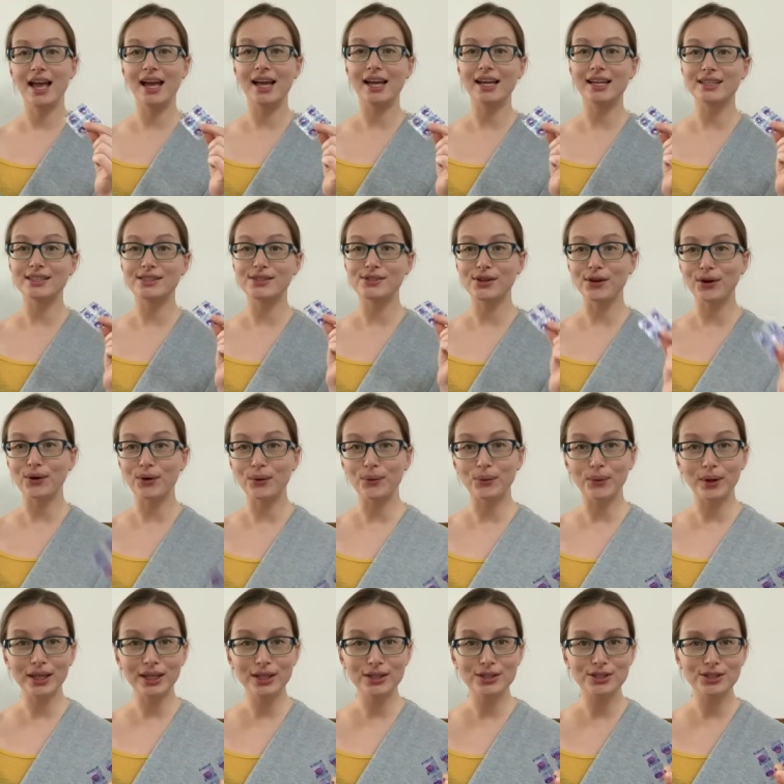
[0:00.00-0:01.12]
And so
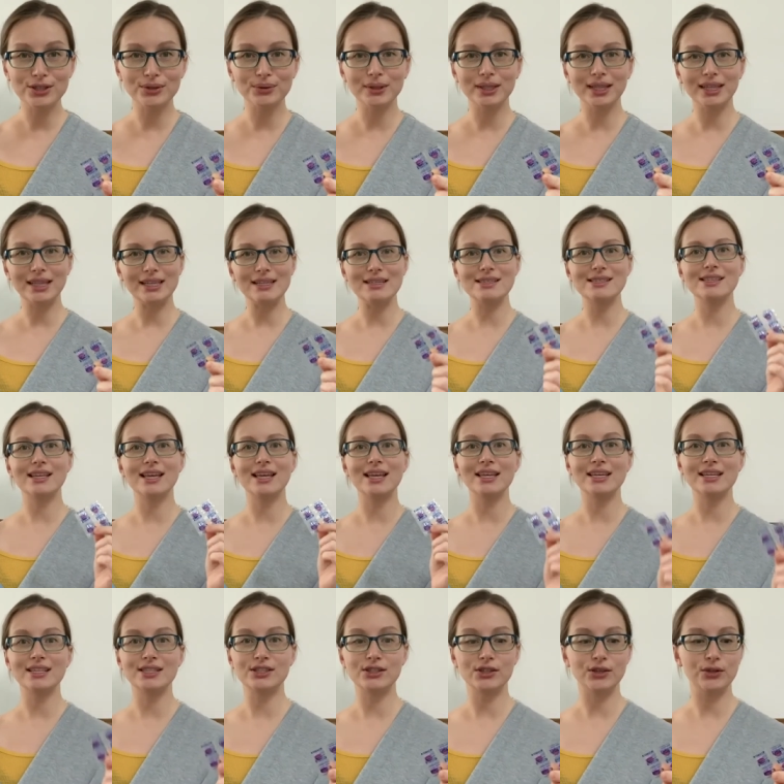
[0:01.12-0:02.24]
what you do with these
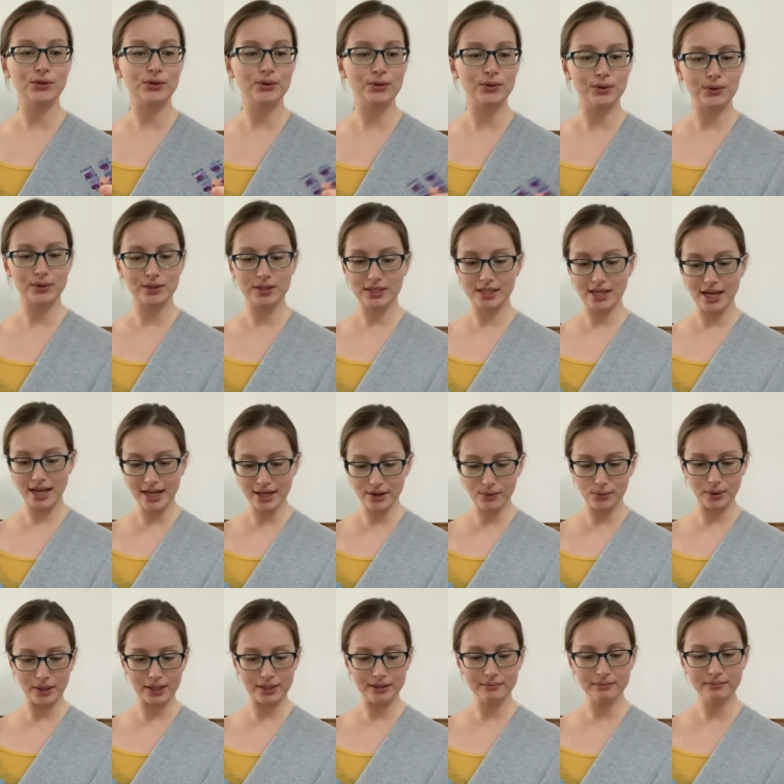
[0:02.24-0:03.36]
is you take
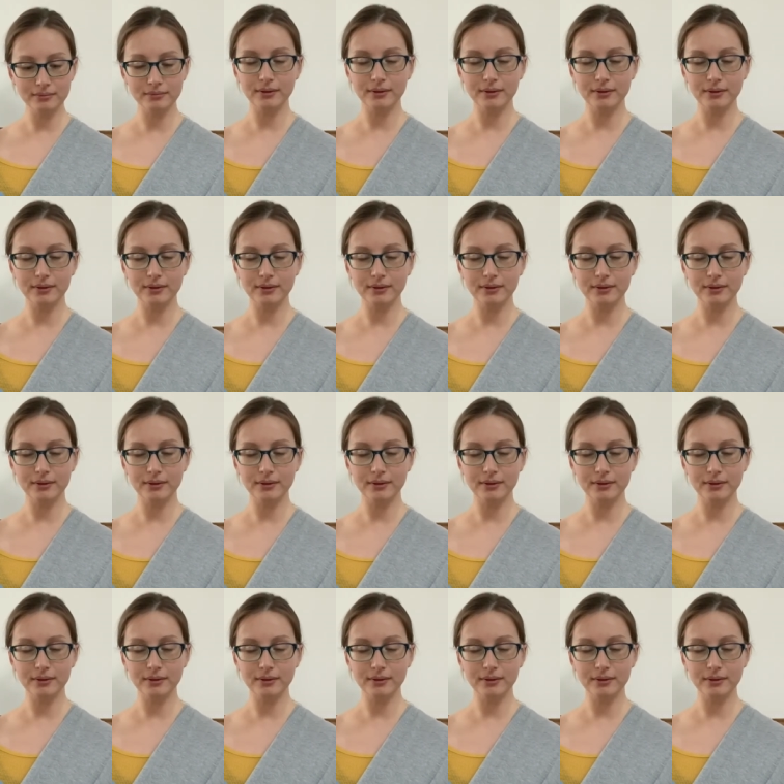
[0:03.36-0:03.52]
one,